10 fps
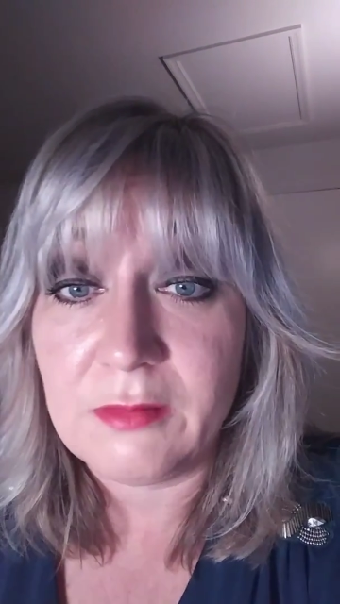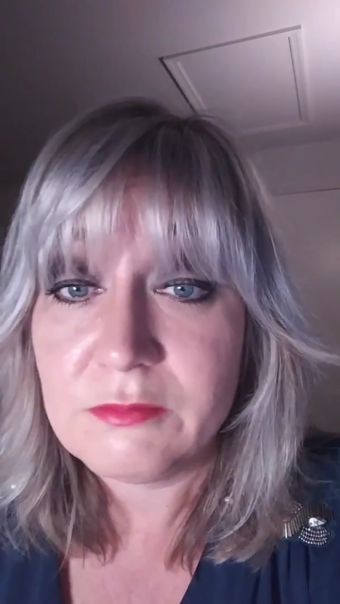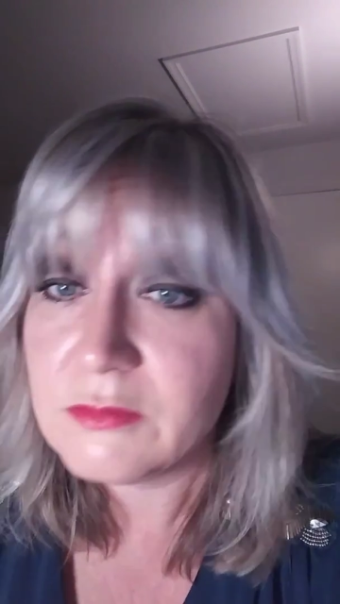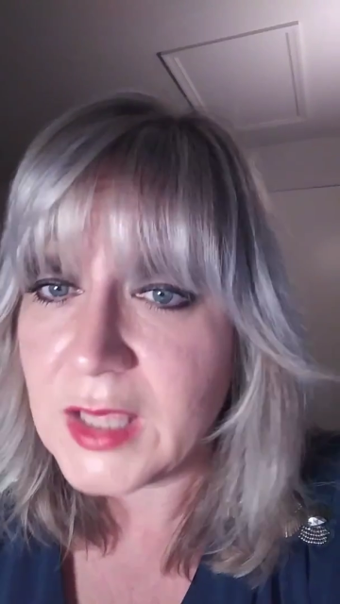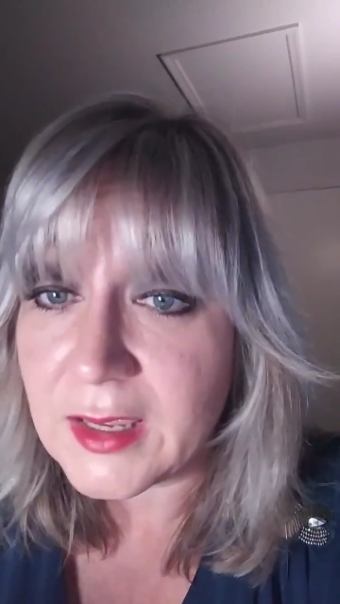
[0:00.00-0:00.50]

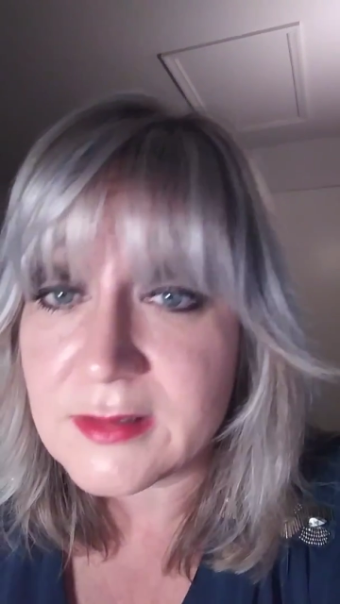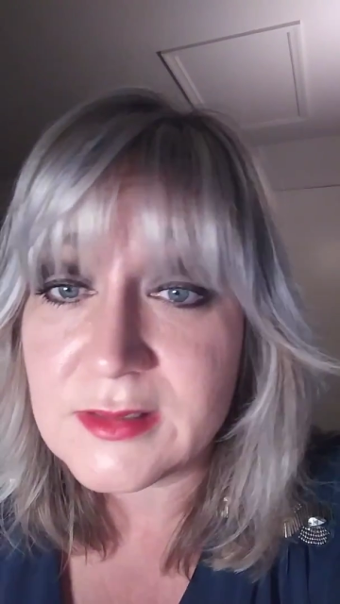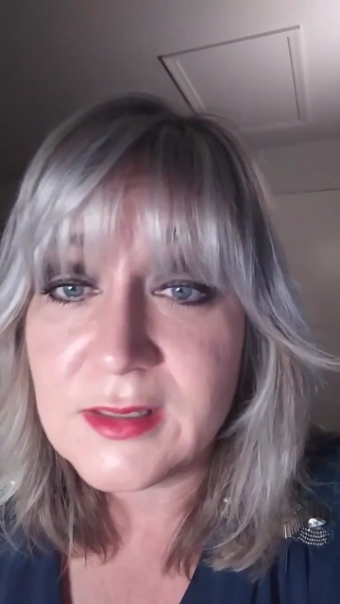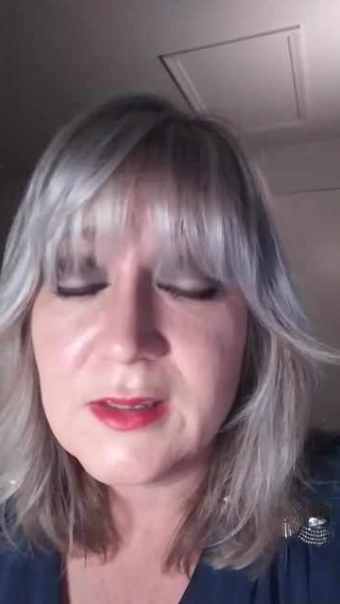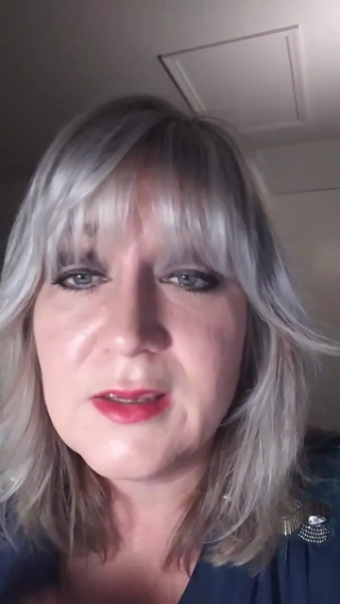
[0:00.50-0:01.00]

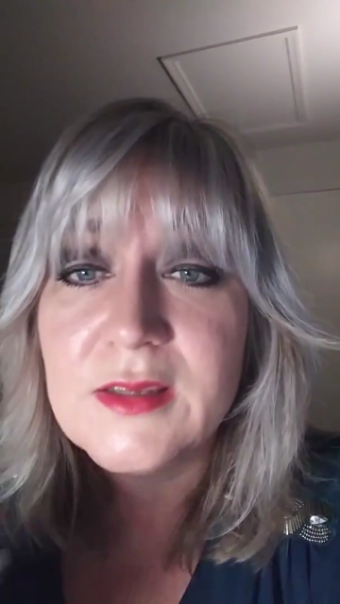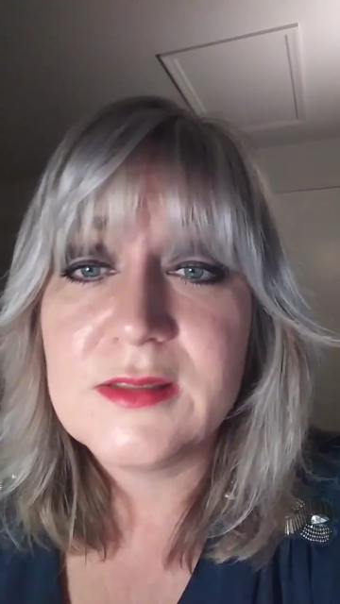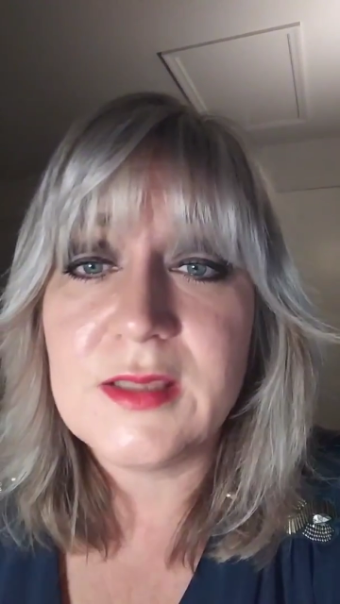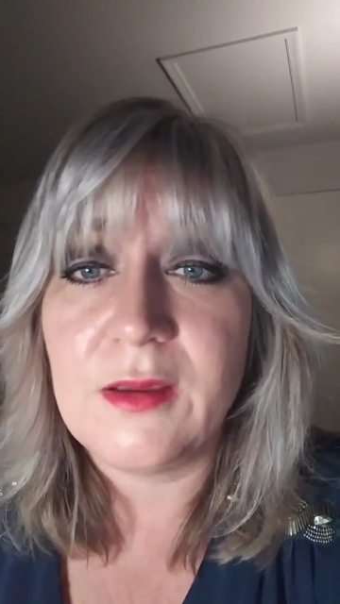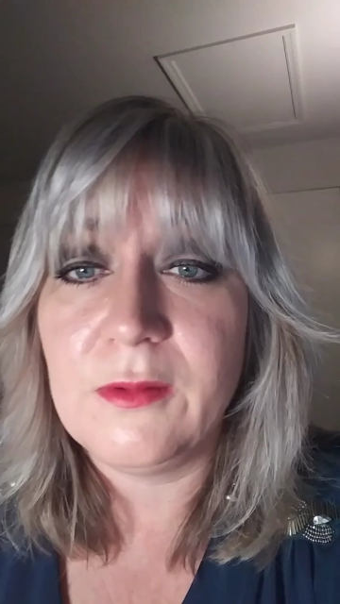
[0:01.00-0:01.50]
next.
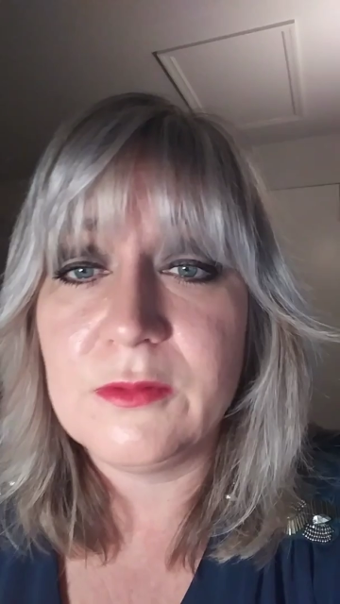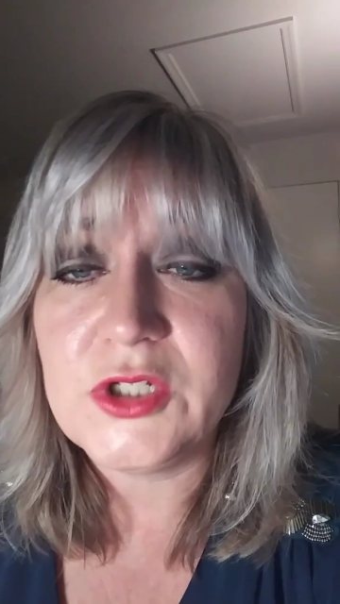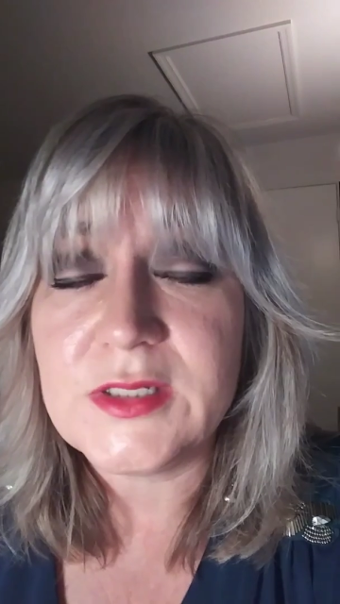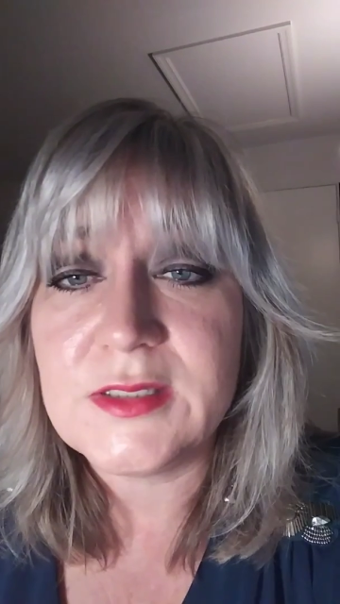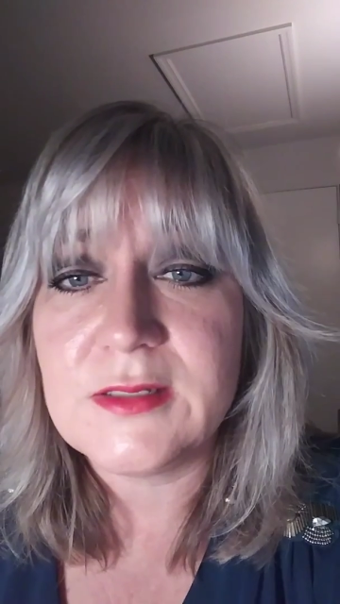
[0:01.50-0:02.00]
So
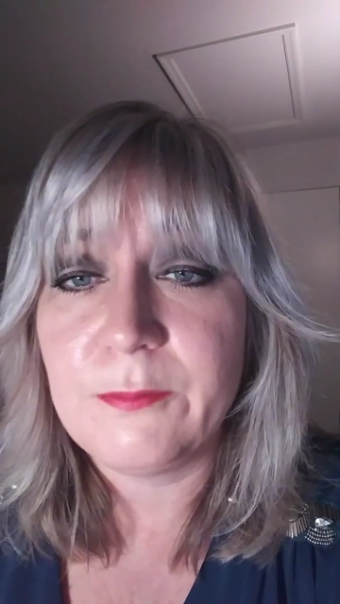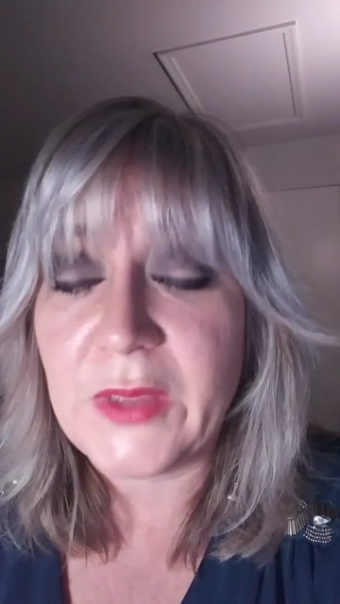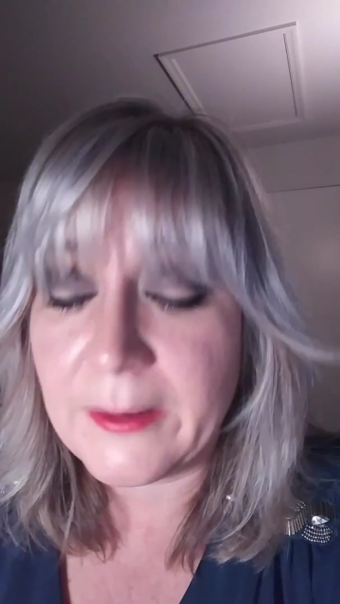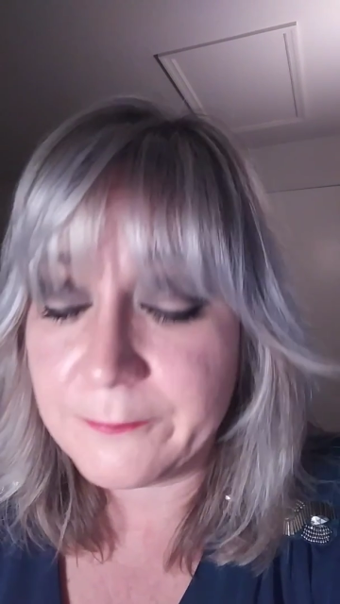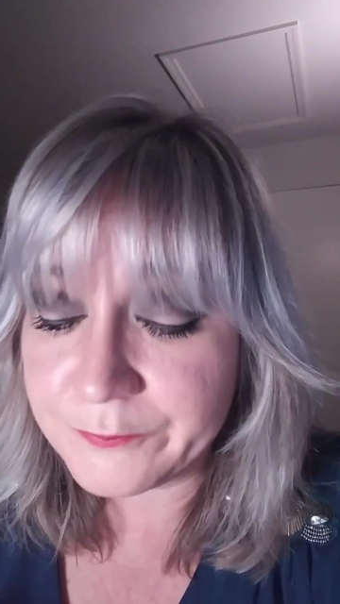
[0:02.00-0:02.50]

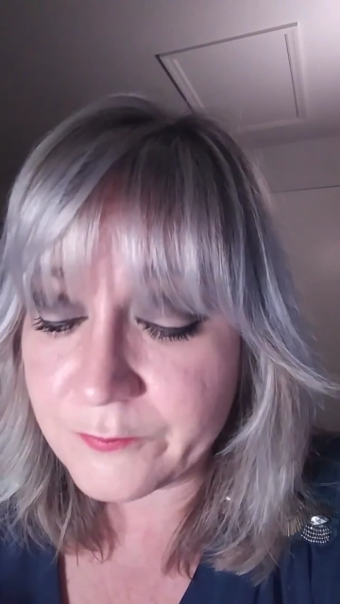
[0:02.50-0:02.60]
but